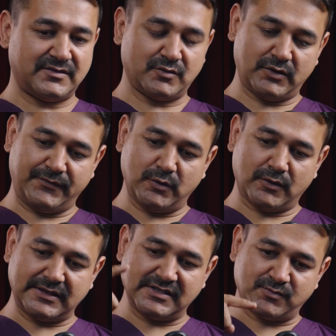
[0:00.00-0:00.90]
So if you
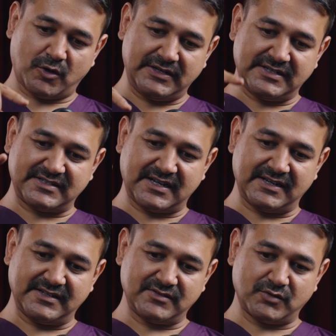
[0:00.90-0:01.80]
look at the small
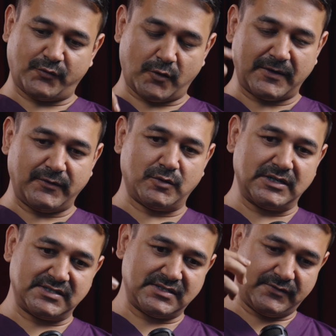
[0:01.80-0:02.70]
intestine, so for
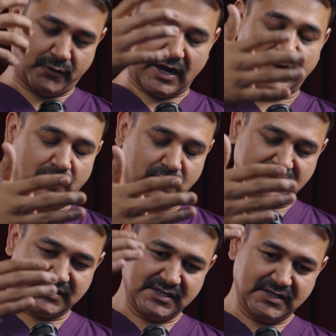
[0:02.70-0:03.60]
our viewers,